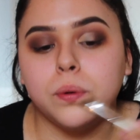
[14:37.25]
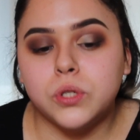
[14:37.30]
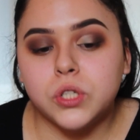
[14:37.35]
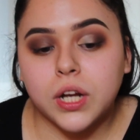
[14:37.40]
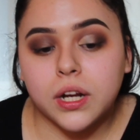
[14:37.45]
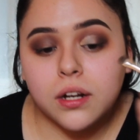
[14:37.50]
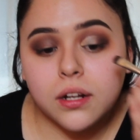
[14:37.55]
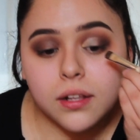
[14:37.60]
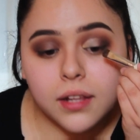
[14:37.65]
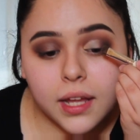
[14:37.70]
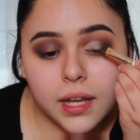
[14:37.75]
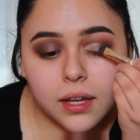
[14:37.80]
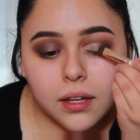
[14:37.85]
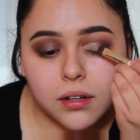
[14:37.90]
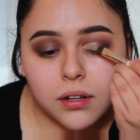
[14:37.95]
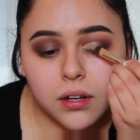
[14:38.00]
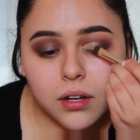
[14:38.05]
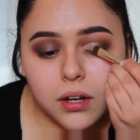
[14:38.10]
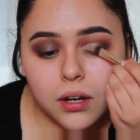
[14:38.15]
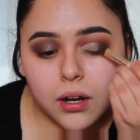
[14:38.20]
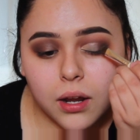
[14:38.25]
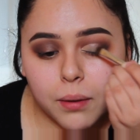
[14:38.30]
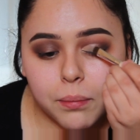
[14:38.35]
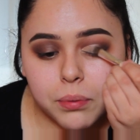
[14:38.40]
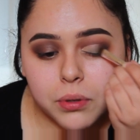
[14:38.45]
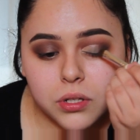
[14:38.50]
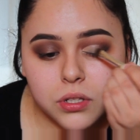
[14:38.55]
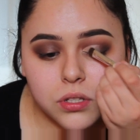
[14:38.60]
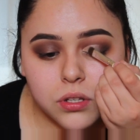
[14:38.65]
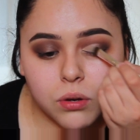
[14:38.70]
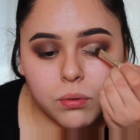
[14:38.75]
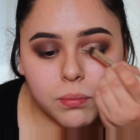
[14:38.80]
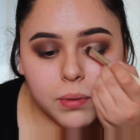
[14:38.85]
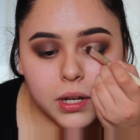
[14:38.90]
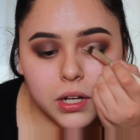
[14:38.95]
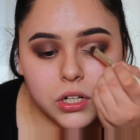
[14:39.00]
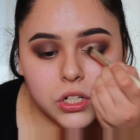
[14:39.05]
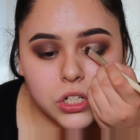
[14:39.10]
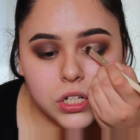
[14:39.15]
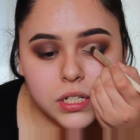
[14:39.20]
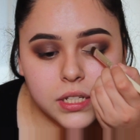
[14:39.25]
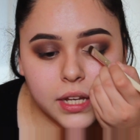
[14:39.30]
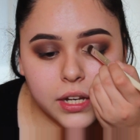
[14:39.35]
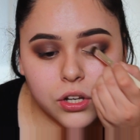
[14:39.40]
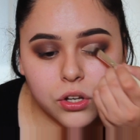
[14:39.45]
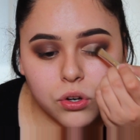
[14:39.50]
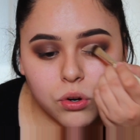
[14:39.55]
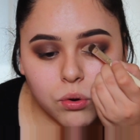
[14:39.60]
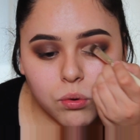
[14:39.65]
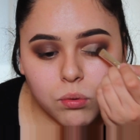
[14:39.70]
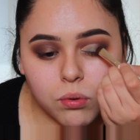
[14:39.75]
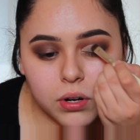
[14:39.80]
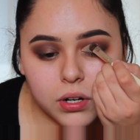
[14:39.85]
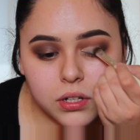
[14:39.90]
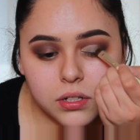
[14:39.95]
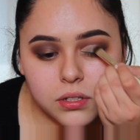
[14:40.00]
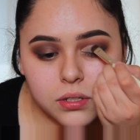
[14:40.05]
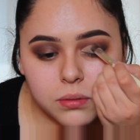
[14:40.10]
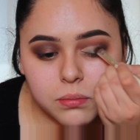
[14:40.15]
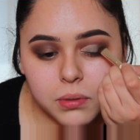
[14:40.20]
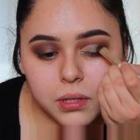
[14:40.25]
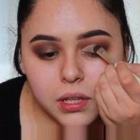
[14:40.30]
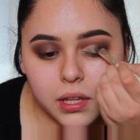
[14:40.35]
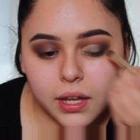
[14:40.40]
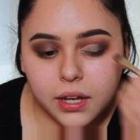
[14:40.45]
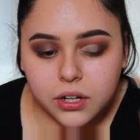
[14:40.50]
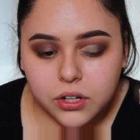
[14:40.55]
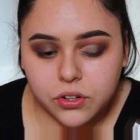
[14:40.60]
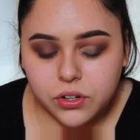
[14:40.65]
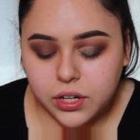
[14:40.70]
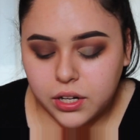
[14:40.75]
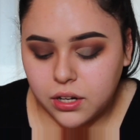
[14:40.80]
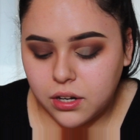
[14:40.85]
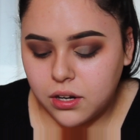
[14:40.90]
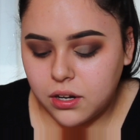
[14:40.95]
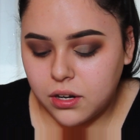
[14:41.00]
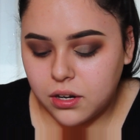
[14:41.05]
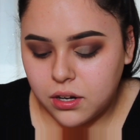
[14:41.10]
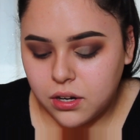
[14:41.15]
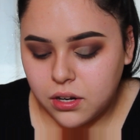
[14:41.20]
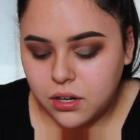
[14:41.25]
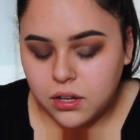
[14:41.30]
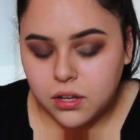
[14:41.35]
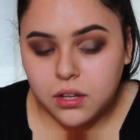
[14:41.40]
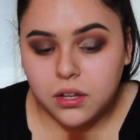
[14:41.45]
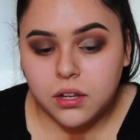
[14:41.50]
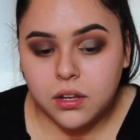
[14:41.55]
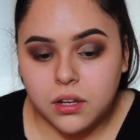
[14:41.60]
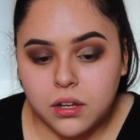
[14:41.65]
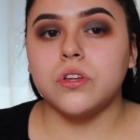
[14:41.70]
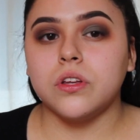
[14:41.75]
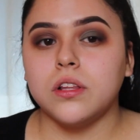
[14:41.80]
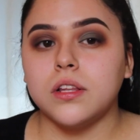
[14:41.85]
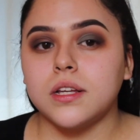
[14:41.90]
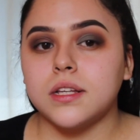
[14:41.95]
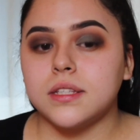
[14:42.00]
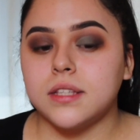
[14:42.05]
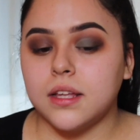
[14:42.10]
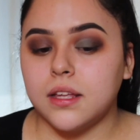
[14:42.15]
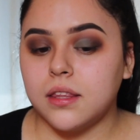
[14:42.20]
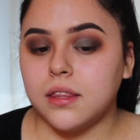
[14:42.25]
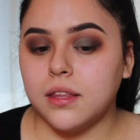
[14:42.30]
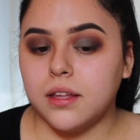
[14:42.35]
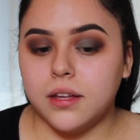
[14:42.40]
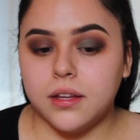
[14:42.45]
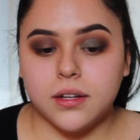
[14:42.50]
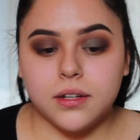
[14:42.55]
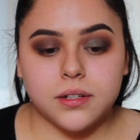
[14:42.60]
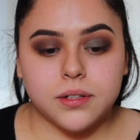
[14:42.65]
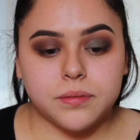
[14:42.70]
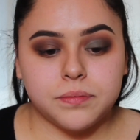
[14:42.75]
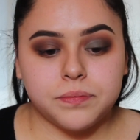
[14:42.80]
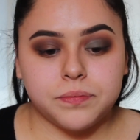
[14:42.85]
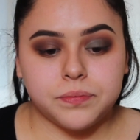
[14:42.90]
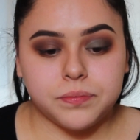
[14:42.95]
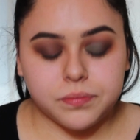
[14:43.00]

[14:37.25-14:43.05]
trying to like not put so much because I don't want it to be that green. So it looks like that.